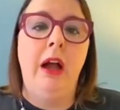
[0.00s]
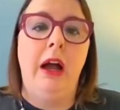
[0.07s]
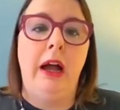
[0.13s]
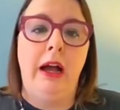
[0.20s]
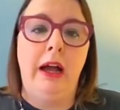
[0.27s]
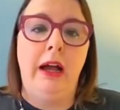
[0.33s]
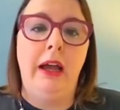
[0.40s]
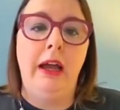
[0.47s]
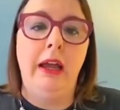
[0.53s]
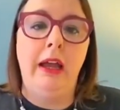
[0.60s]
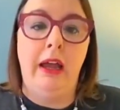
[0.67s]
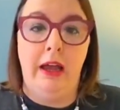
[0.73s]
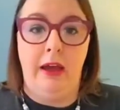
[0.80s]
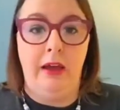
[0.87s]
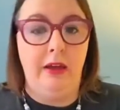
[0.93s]
I
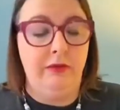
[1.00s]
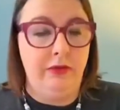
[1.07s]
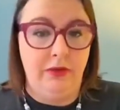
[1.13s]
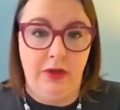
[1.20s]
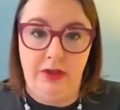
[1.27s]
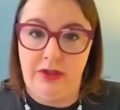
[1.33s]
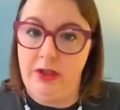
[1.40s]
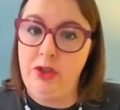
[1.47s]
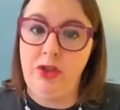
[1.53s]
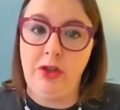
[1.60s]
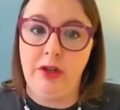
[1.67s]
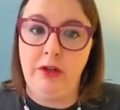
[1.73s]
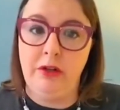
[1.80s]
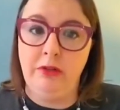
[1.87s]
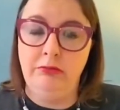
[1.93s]
have
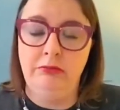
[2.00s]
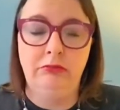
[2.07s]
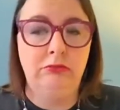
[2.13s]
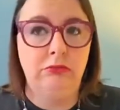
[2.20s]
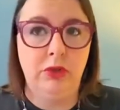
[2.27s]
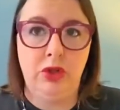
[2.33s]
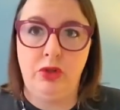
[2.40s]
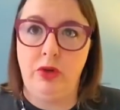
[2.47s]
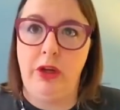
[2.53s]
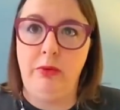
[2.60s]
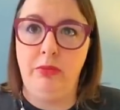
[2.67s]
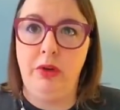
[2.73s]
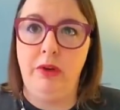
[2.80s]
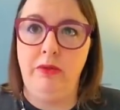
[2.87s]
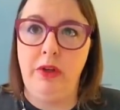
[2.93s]
cisgender, straight
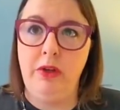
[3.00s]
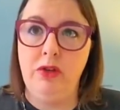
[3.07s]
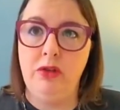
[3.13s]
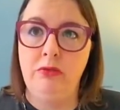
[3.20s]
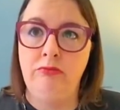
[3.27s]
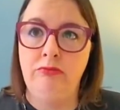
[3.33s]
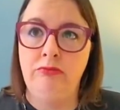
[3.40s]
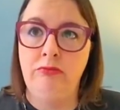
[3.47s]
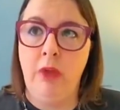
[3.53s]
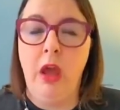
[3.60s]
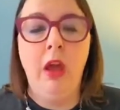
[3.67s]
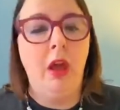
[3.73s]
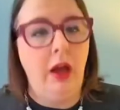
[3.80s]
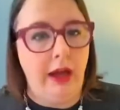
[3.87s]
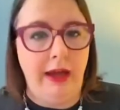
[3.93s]
privilege.
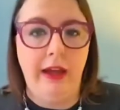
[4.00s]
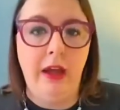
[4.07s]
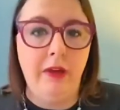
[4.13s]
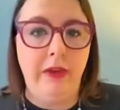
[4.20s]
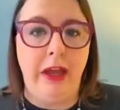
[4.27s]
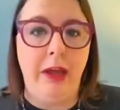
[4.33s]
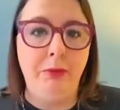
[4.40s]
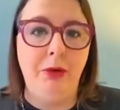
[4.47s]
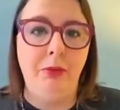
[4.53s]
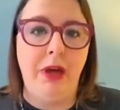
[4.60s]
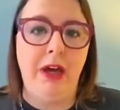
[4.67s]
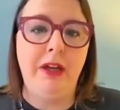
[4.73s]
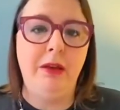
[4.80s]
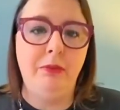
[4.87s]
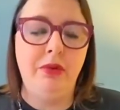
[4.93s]
I have
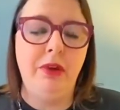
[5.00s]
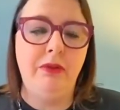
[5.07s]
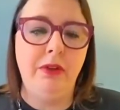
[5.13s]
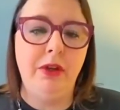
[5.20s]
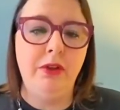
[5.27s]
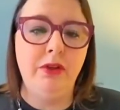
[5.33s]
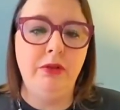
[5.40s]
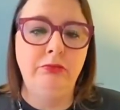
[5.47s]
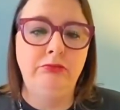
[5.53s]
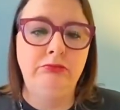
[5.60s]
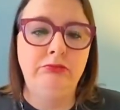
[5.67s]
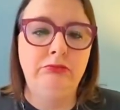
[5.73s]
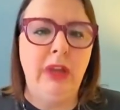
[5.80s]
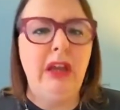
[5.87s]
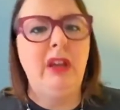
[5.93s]
able-bodied privilege.
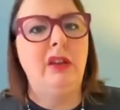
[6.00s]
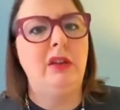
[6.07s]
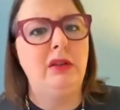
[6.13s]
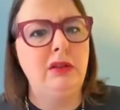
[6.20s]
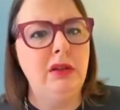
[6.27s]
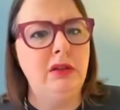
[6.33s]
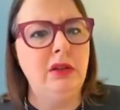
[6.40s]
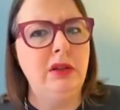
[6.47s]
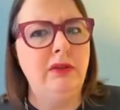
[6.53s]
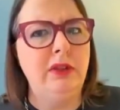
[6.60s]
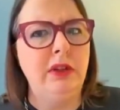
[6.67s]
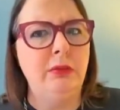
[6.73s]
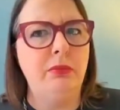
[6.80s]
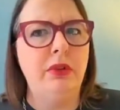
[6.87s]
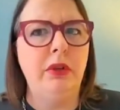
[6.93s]
Don't have
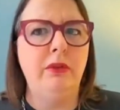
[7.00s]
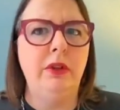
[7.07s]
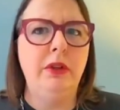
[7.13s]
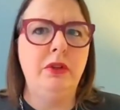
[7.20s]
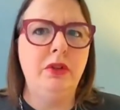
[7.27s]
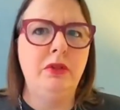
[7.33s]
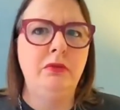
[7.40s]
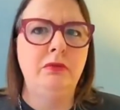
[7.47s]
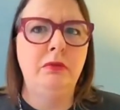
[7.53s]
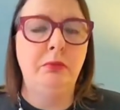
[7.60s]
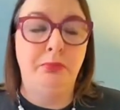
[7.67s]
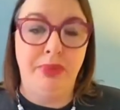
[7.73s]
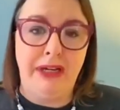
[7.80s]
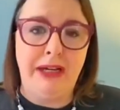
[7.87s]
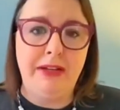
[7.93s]
thin privilege,
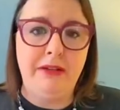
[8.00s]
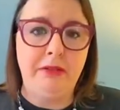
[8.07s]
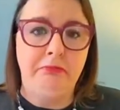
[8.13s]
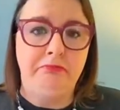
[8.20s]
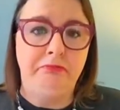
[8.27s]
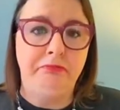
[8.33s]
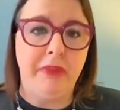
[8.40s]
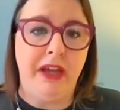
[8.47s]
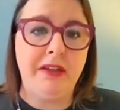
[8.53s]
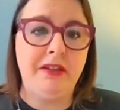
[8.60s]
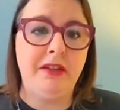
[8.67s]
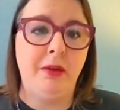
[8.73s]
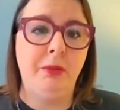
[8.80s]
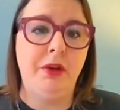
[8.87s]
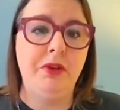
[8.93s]
but as
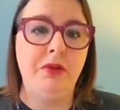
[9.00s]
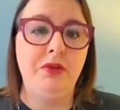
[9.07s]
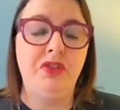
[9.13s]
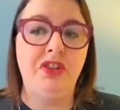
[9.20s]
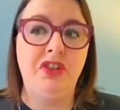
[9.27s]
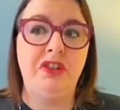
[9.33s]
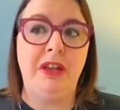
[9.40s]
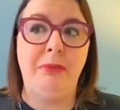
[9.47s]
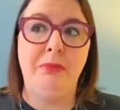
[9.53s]
someone who's just a